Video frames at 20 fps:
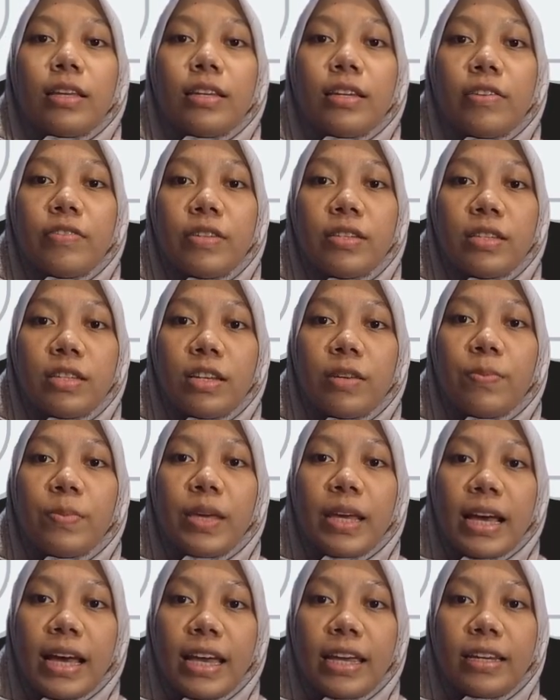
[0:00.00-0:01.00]
The reason
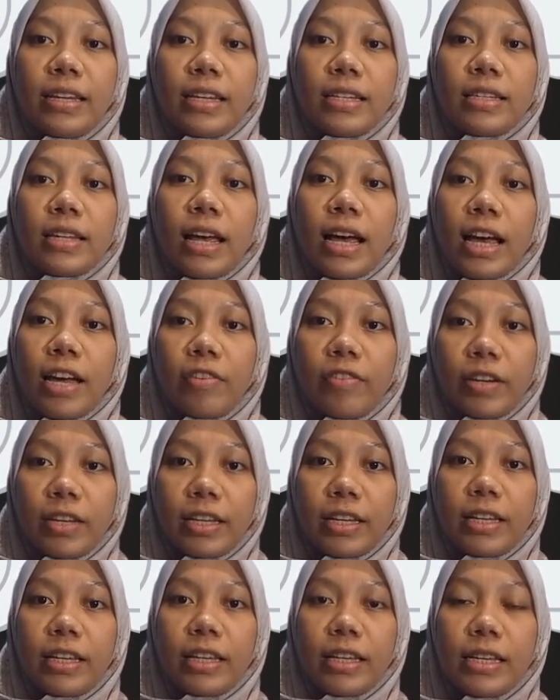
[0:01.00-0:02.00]
behind this
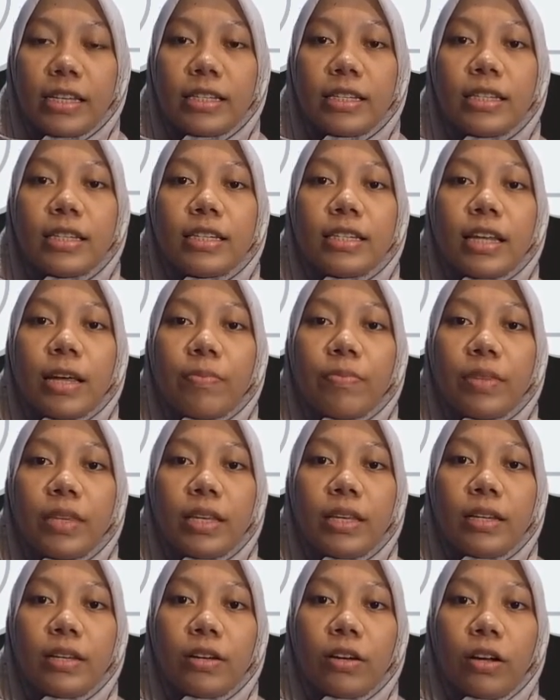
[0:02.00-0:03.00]
hierarchy is
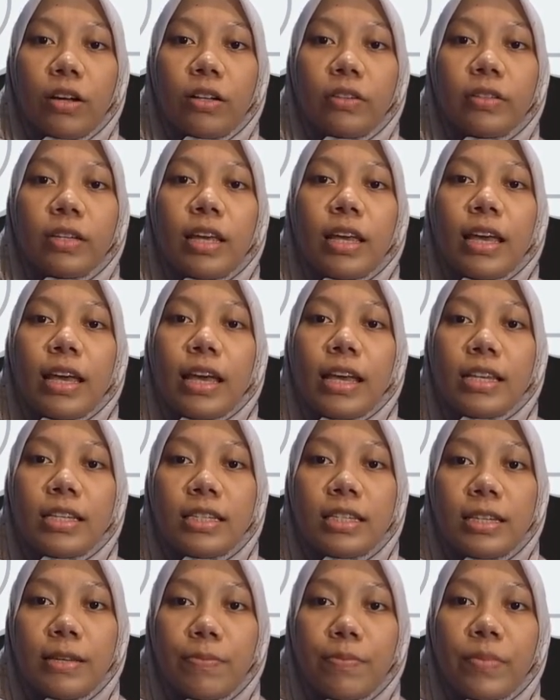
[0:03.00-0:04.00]
something called
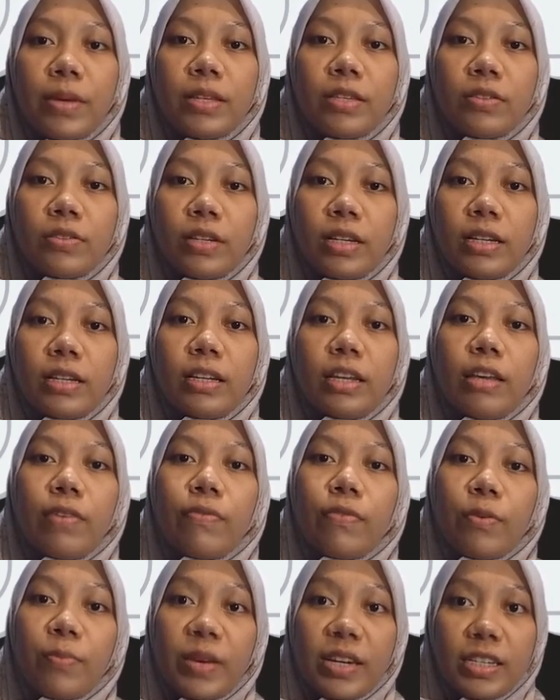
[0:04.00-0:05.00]
asymmetric
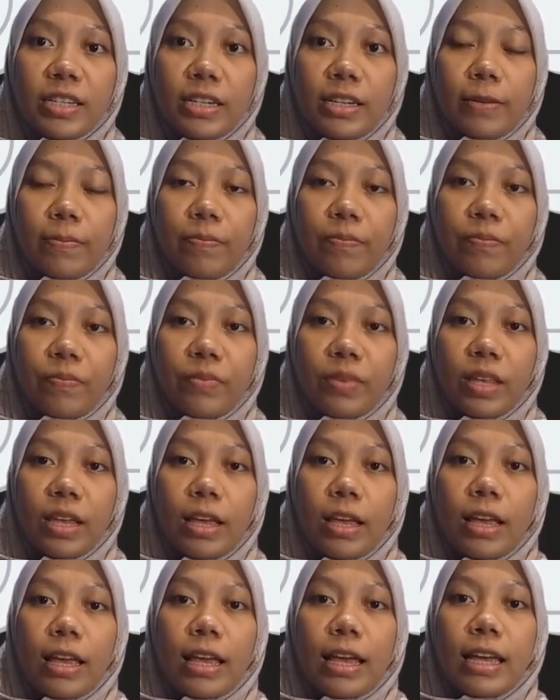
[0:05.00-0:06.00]
information.
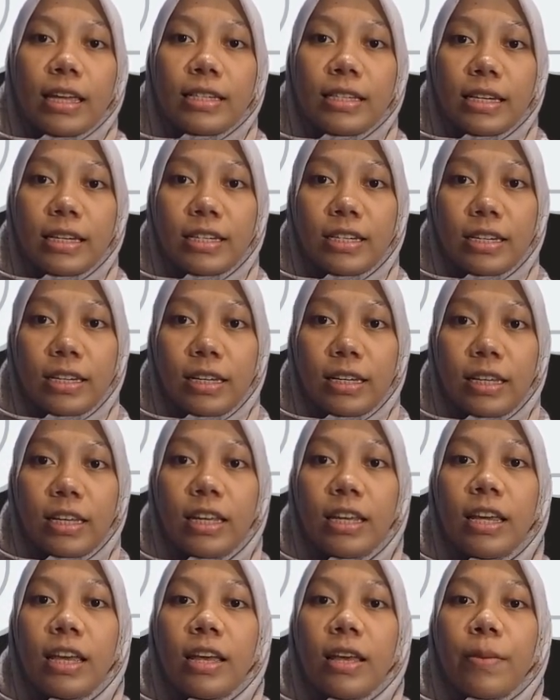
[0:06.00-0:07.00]

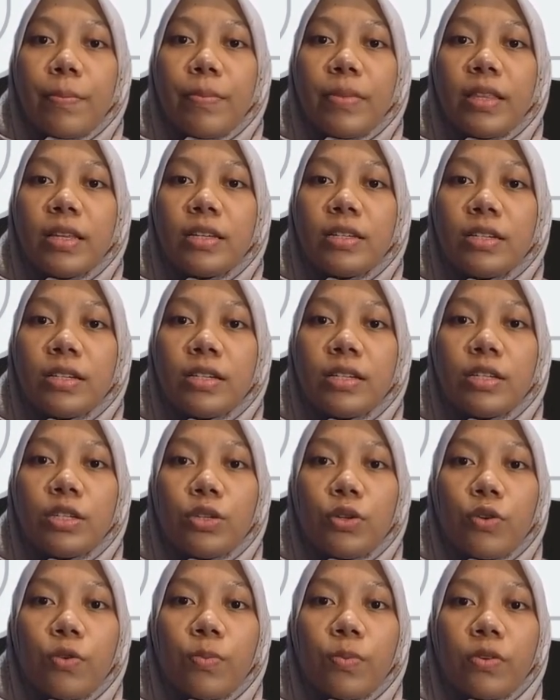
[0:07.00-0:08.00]
Essentially, managers
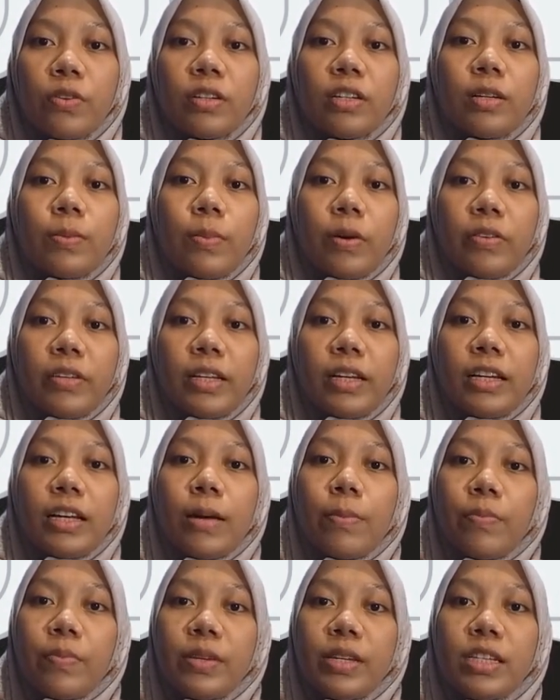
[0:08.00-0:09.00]
know more about the
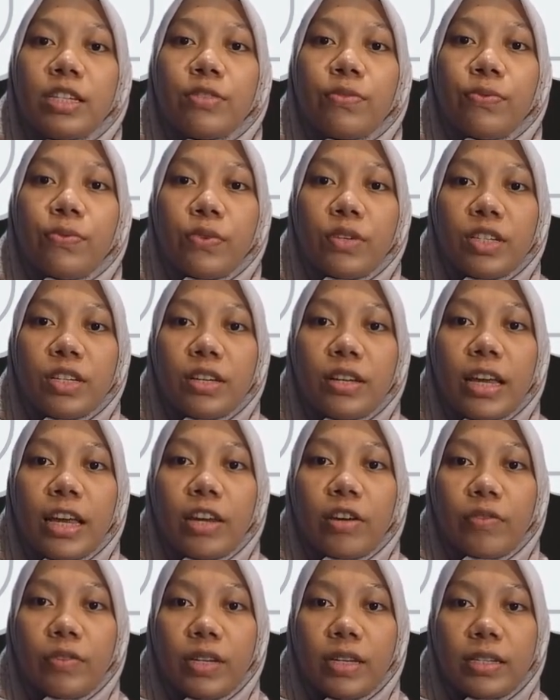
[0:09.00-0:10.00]
company's future
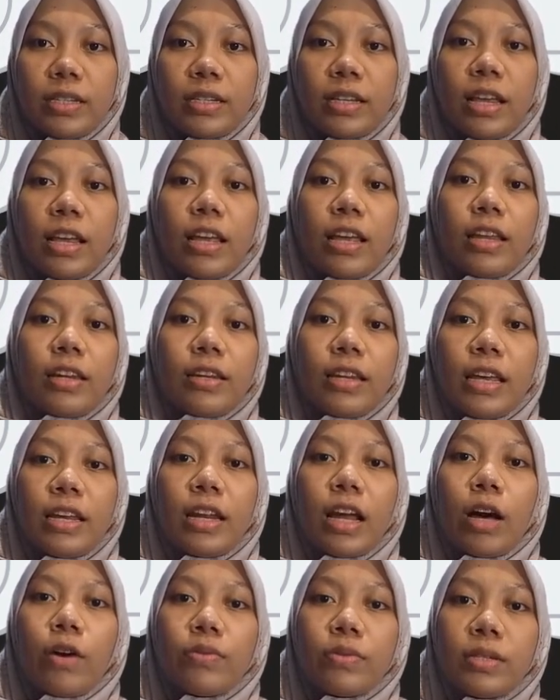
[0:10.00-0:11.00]
and risk
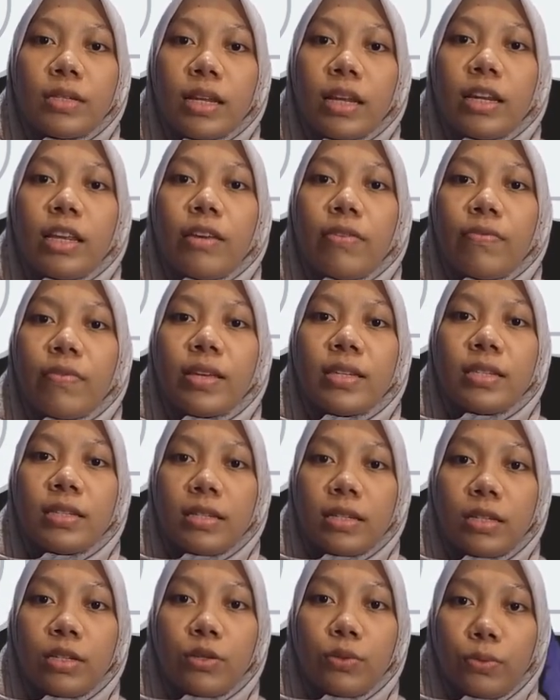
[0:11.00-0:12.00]
than outside
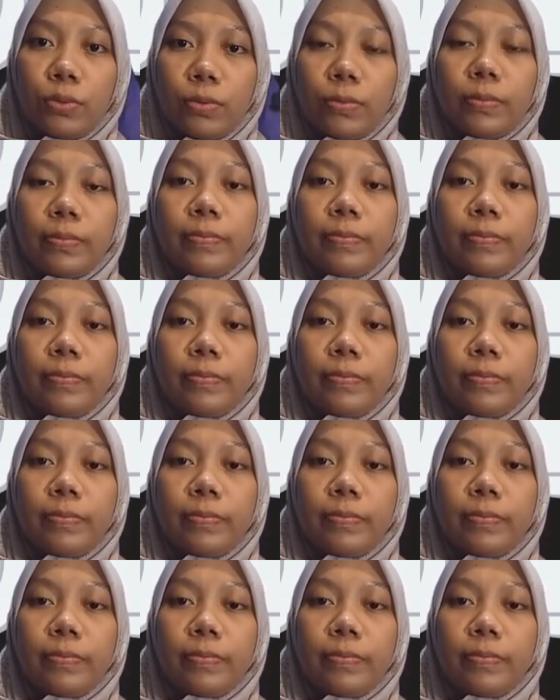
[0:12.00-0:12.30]
investors do.